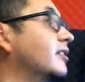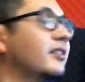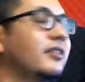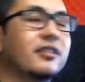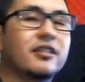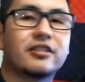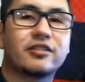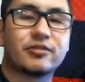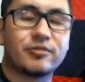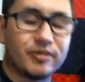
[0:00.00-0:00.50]

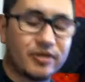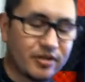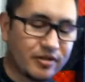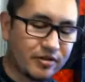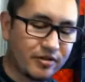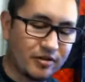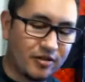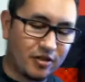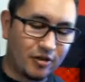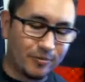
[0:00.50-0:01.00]

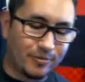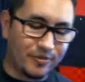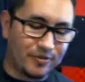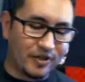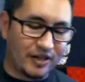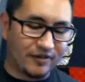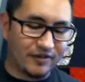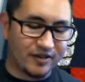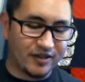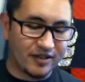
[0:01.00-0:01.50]
Latrizzle, hope
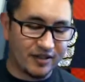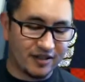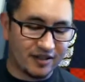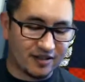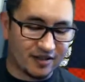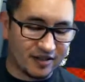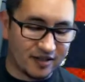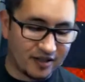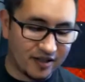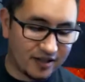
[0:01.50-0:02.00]
everything is
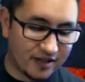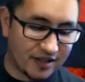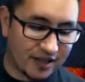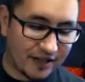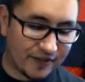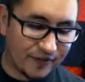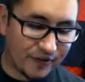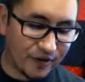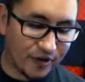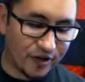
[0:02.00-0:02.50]
good. Tech
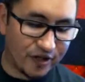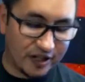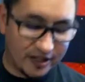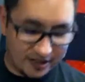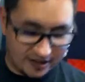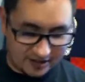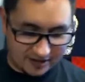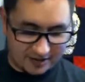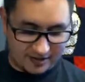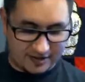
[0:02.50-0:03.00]
for Your
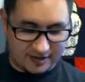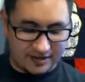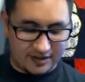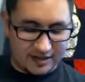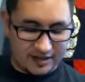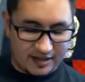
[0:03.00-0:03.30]
Needs.